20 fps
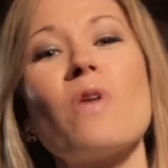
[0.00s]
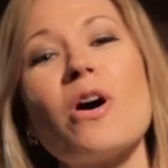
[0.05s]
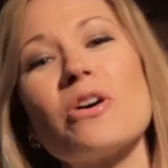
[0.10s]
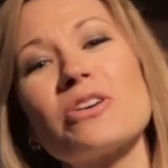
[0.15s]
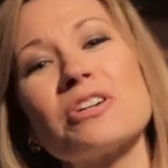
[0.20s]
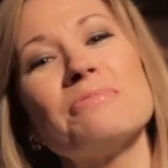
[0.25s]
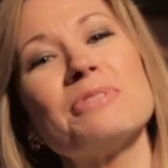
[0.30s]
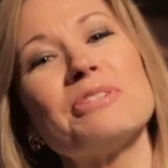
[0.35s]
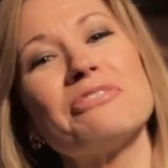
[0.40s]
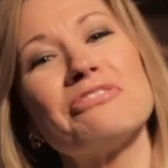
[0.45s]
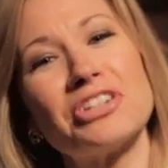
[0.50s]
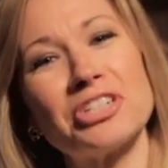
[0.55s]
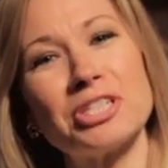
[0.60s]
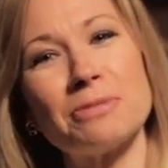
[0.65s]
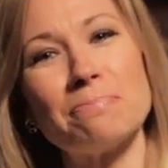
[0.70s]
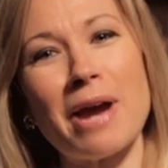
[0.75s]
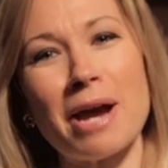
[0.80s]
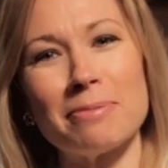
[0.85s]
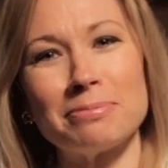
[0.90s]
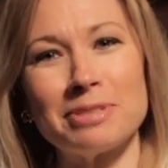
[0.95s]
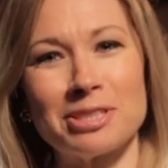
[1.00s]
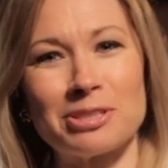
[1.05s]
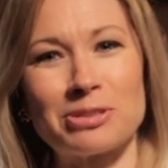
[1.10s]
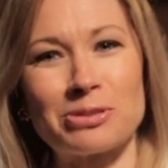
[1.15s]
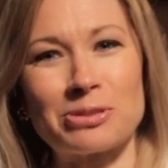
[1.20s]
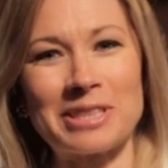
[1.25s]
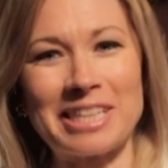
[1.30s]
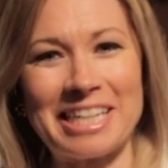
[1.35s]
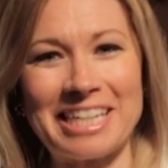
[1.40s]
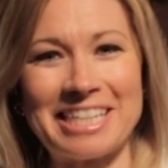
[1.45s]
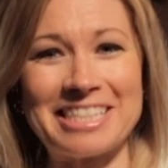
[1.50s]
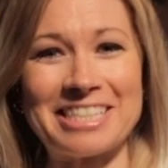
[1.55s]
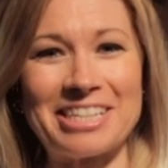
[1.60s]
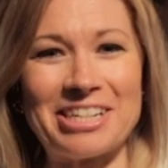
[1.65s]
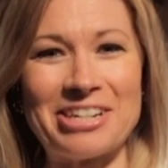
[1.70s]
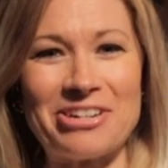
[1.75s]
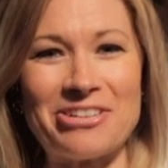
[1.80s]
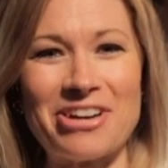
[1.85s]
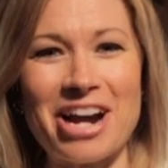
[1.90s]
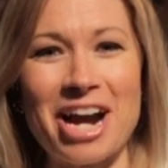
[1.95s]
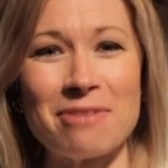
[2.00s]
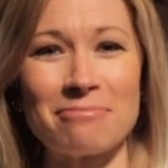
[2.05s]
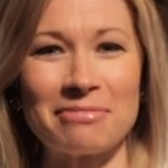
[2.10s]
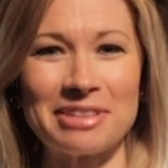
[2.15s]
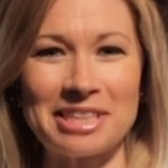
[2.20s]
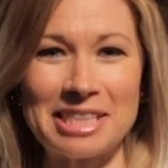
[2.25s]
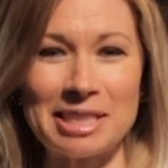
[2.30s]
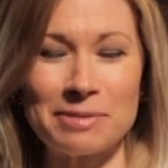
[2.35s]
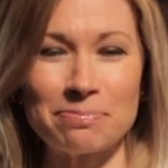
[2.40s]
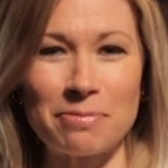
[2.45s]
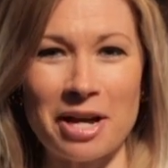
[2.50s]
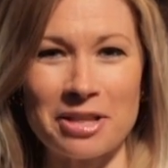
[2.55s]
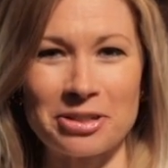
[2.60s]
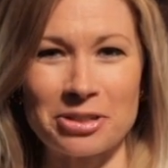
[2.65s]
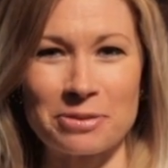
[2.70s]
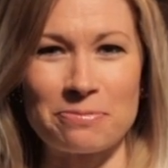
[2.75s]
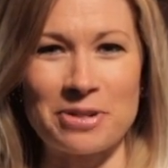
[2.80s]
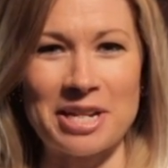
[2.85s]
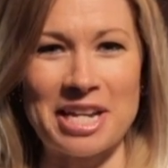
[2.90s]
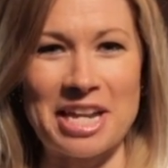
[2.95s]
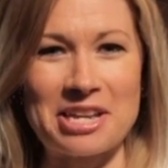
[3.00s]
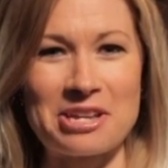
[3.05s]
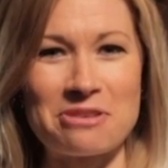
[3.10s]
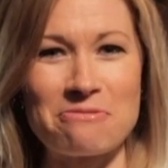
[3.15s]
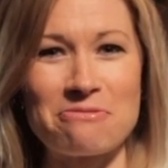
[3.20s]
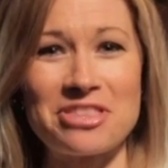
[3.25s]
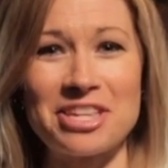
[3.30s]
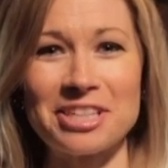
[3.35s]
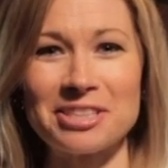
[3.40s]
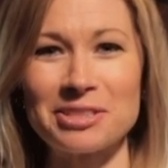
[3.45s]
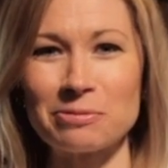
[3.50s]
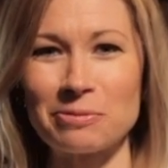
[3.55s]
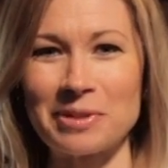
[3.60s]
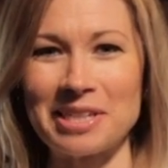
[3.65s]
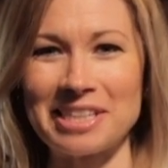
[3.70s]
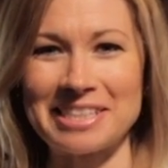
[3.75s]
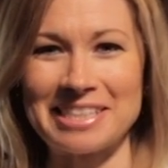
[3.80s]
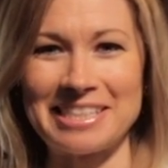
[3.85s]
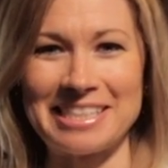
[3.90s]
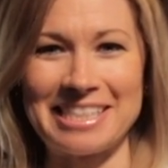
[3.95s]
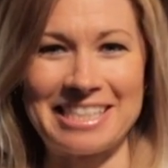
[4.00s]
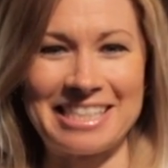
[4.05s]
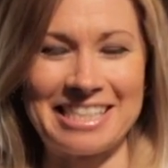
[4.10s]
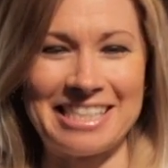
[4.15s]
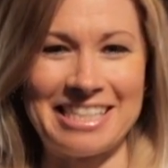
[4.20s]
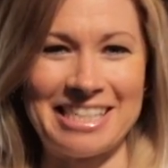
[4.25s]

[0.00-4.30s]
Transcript: Welcome to First Baptist Orlando. I'm Liz Butler, bringing you this week's Need to